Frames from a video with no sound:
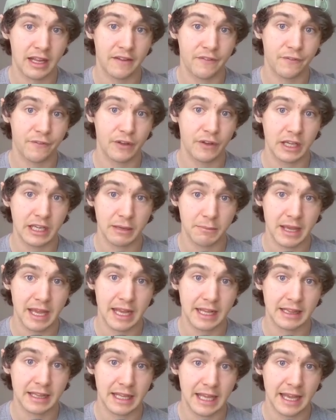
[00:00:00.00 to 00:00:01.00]
If you can
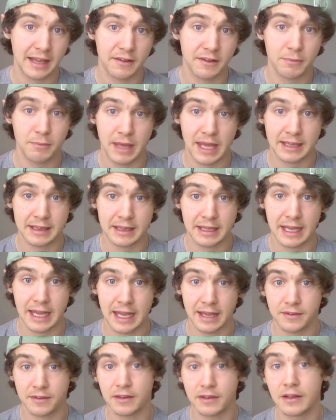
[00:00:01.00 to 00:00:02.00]
make the 8, make the
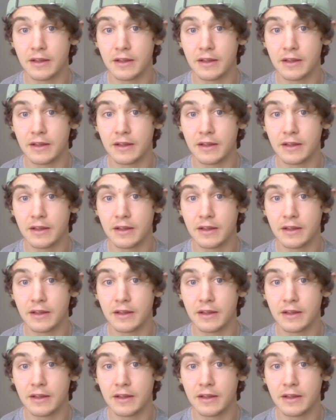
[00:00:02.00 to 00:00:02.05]
8.